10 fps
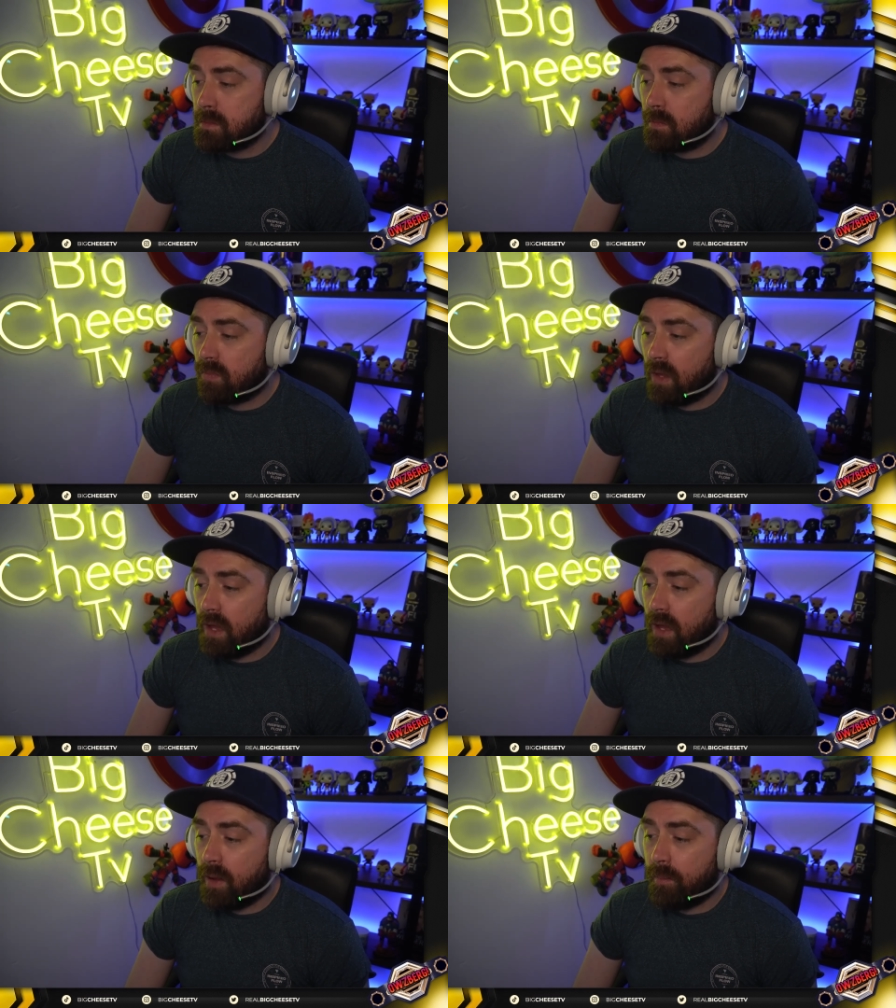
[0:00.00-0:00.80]

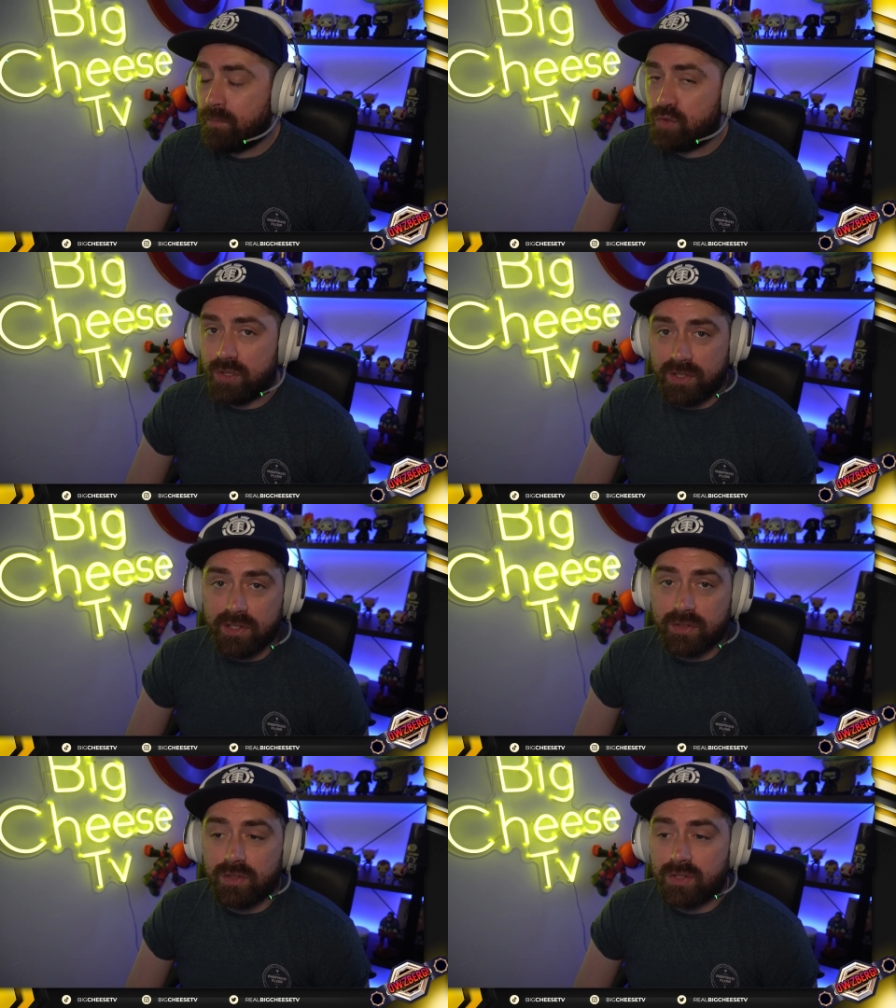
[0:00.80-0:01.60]
Um, join the
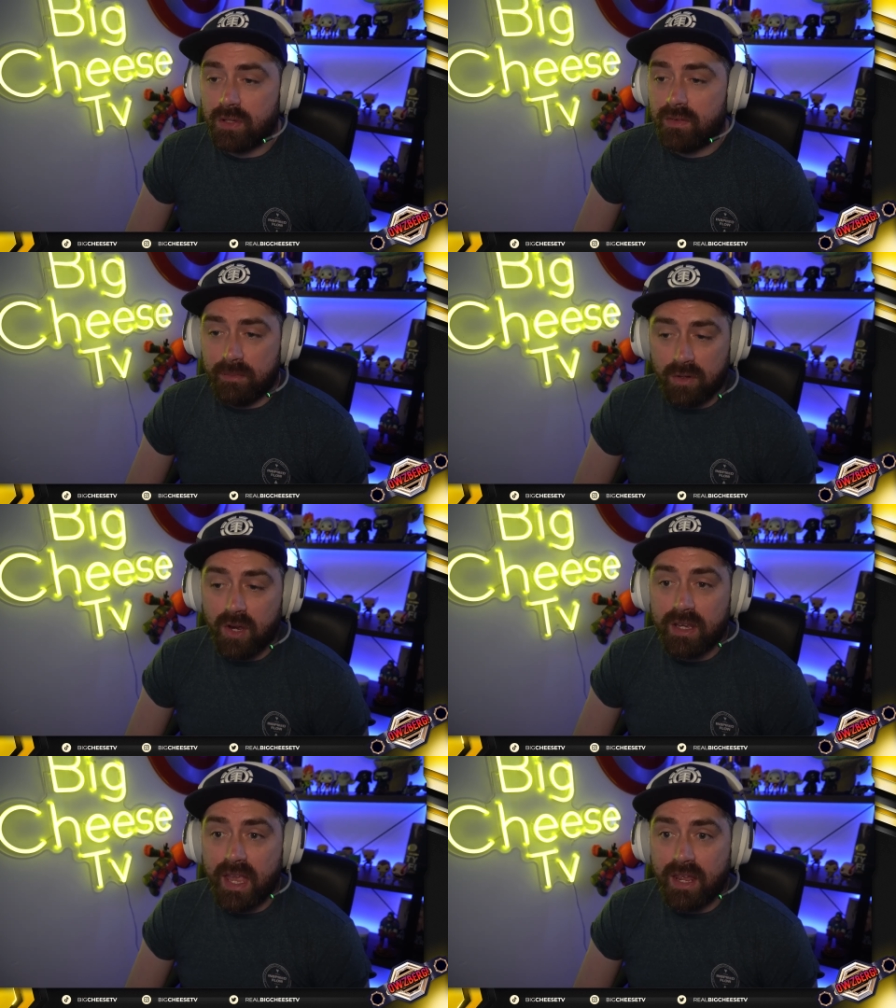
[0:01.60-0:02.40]
Discord server. Let me know how
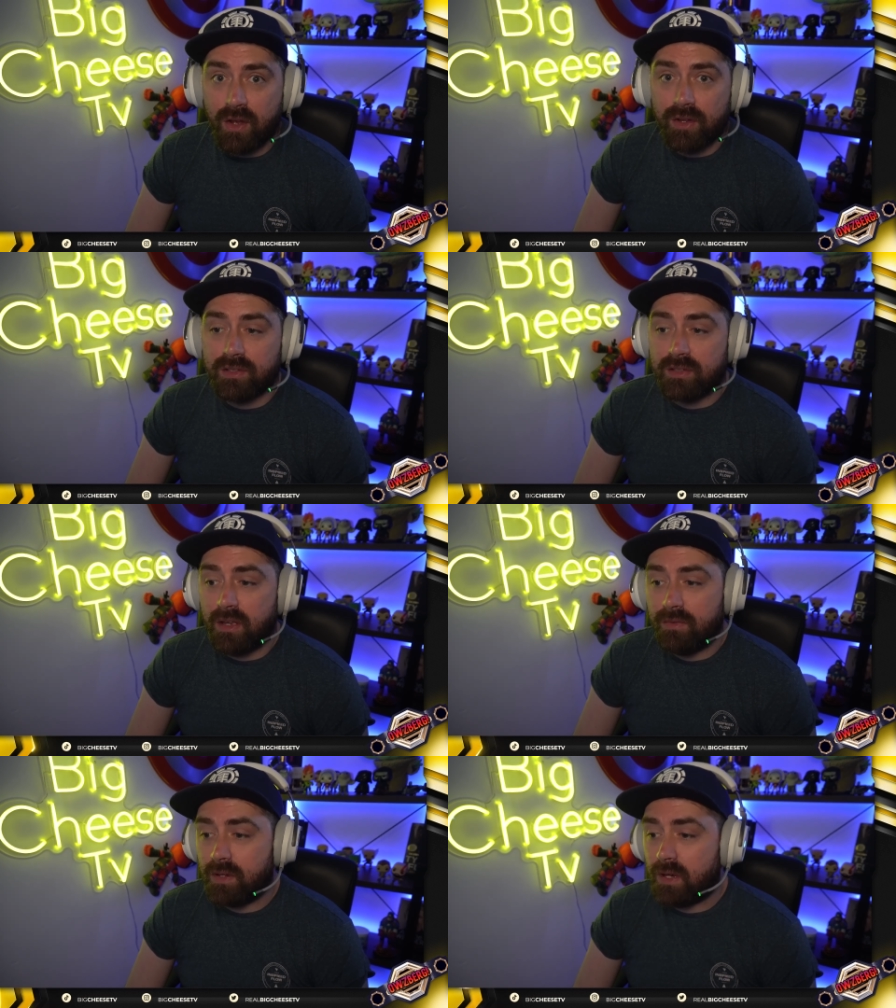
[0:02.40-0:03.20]
you're getting on and
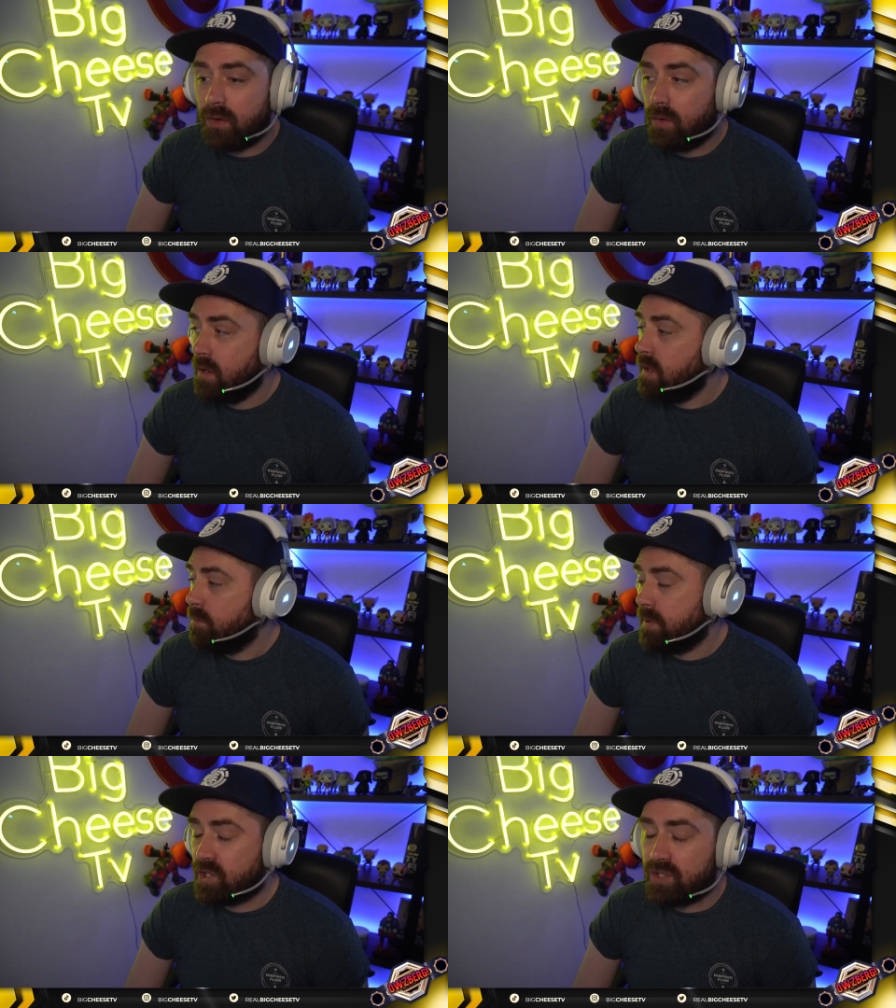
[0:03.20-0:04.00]
stuff. You know,
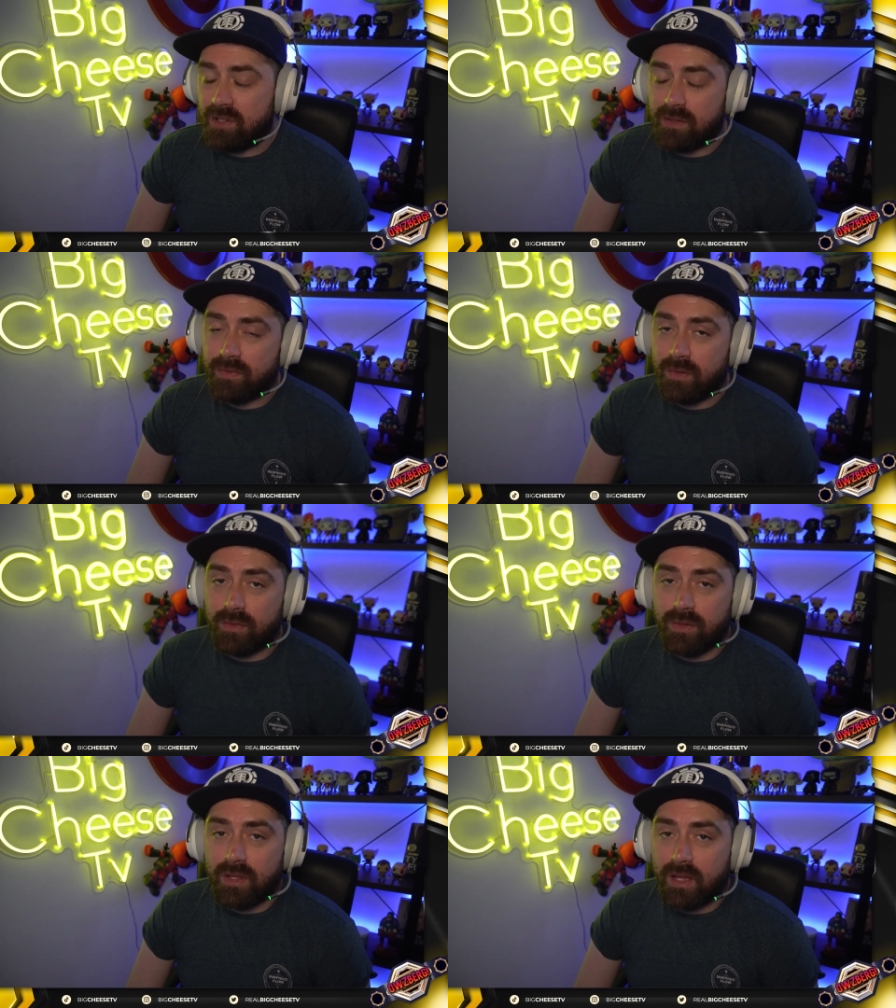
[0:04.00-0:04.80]
pictures of your food and
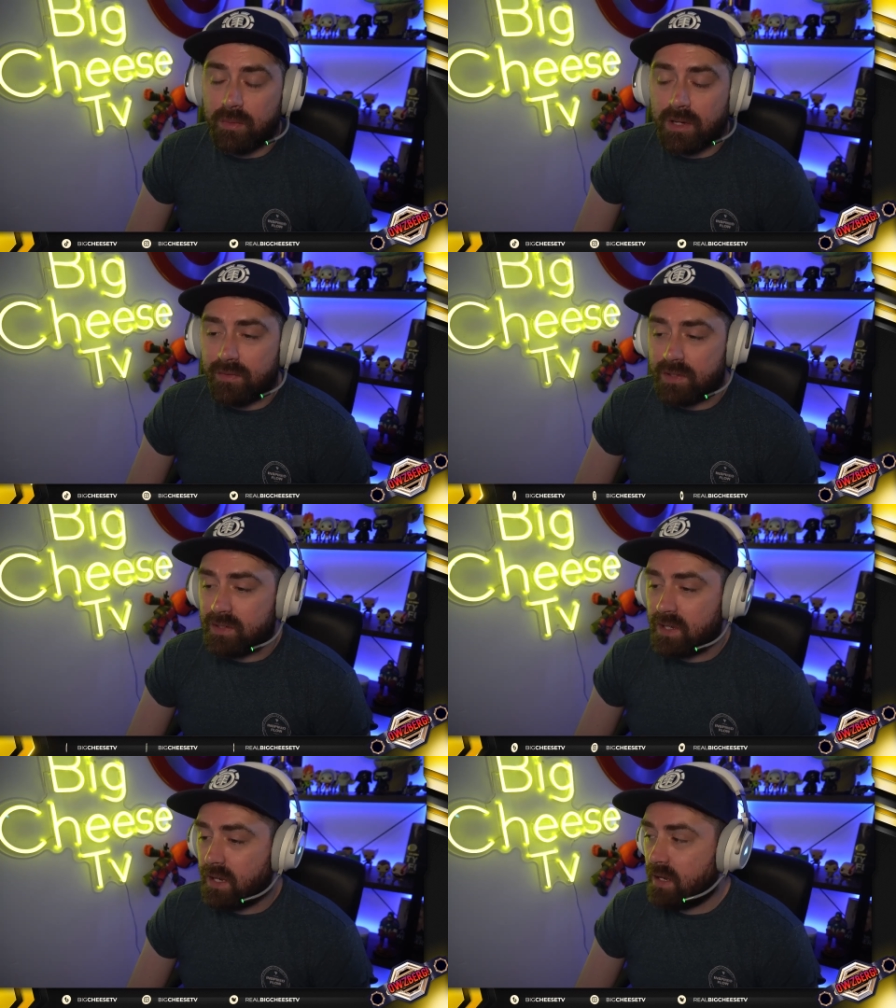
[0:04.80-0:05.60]
all that. We'd love to
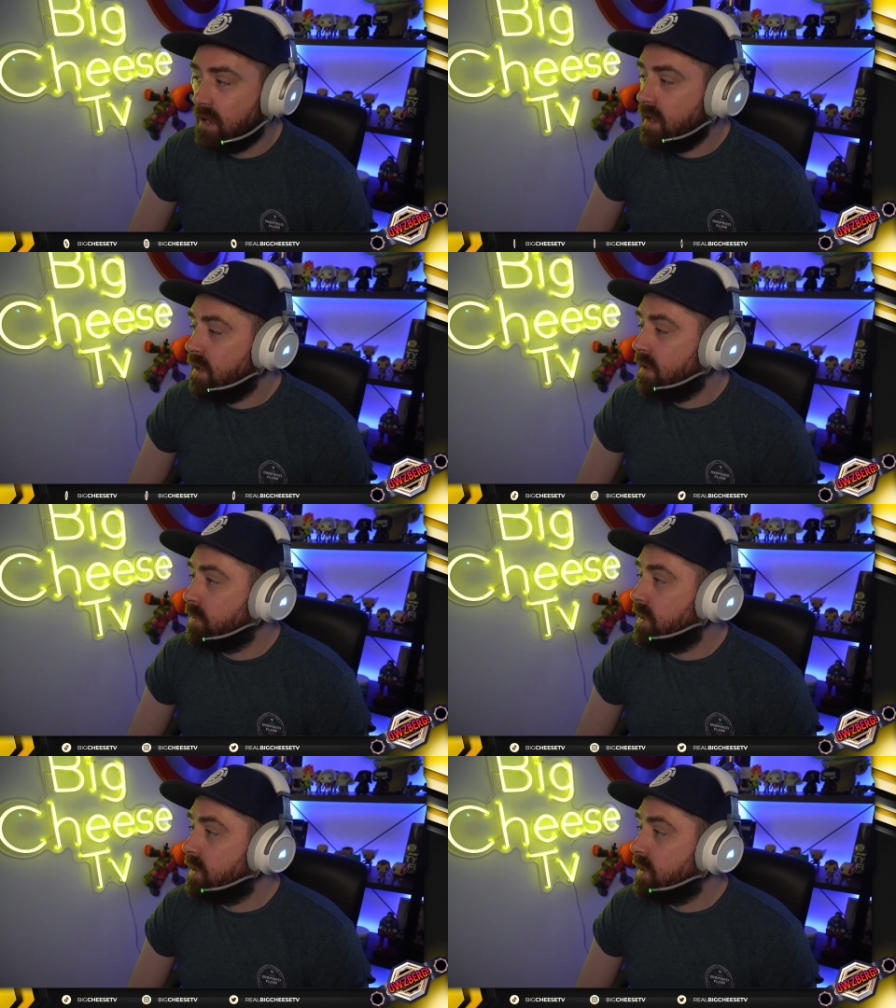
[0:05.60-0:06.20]
see it. We'd love to